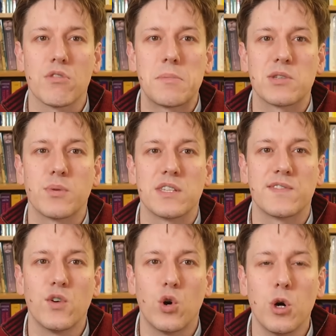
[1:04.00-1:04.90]
3 plus 1 is
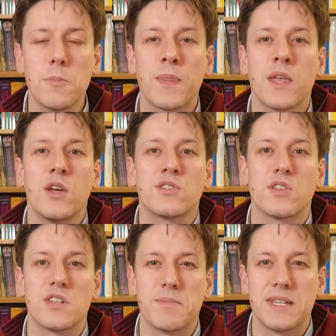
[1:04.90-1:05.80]
4, so
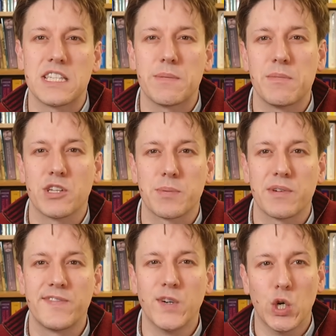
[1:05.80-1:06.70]
the number needs to be a multiple
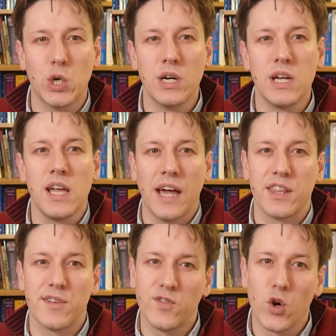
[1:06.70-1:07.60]
of 4, and
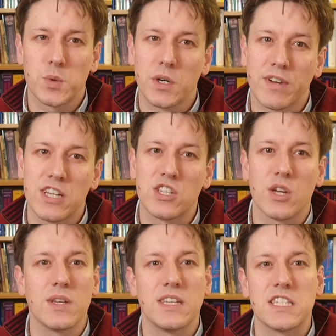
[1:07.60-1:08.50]
in the 4 to 1 ratio,
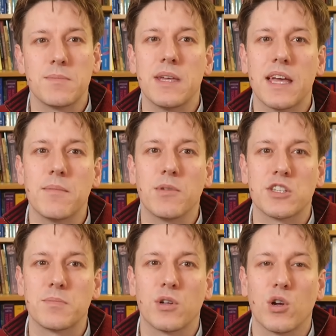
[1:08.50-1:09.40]
it needs to be a
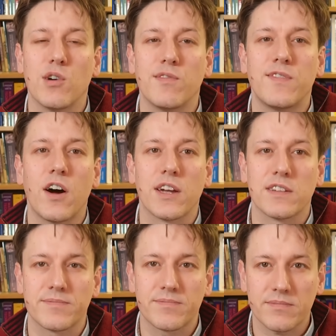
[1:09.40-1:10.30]
multiple of
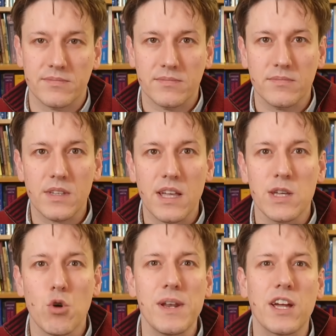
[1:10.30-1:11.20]
5.
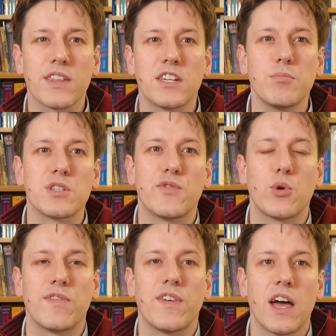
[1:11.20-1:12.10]
Now, when we look at the numbers
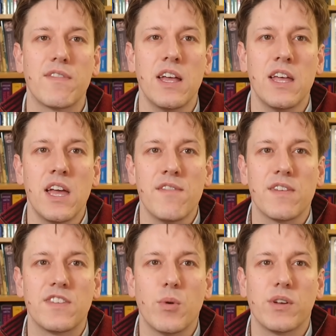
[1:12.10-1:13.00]
45,
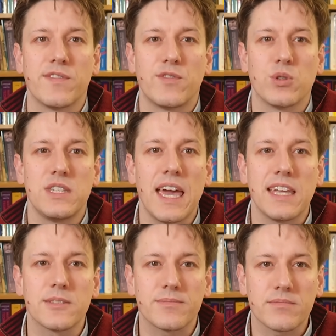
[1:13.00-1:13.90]
51, and
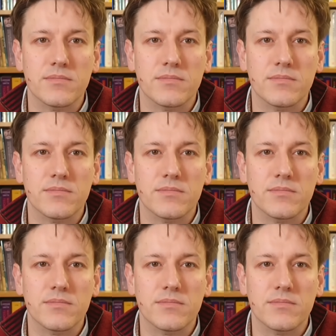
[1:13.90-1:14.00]
48,